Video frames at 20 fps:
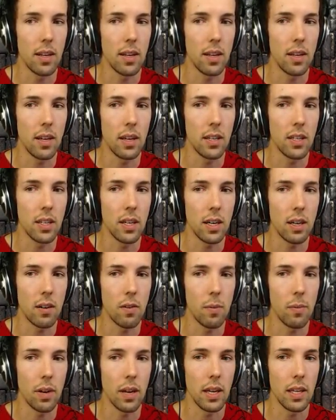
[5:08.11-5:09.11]
You can start
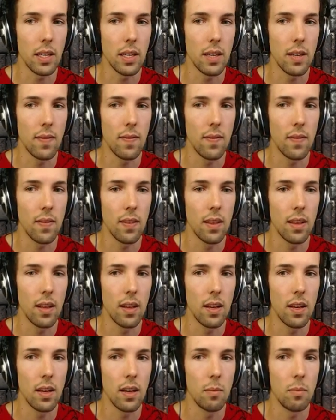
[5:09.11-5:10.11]
creeping it
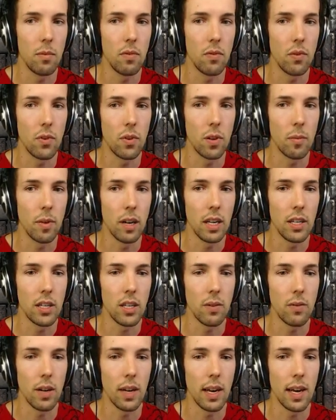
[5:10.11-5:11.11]
before your
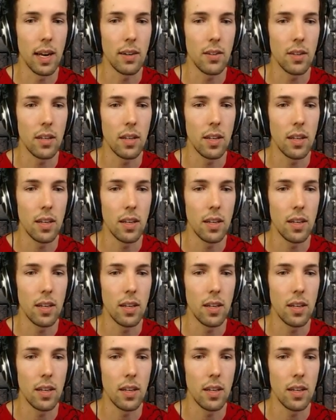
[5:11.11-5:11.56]
militia run out.